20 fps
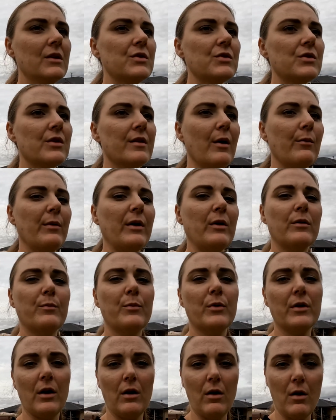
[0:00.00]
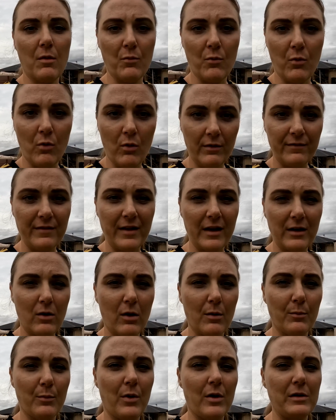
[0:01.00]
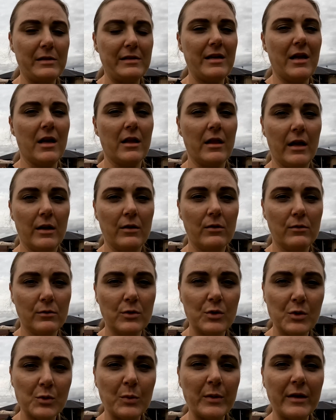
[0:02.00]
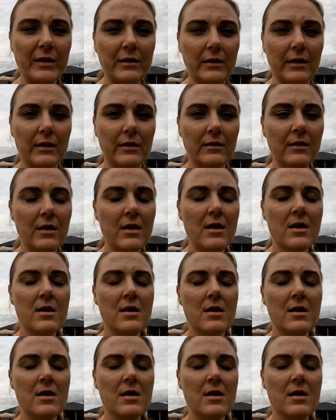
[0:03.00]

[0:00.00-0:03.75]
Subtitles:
so that we could put a lot more of that compost and that good soil in,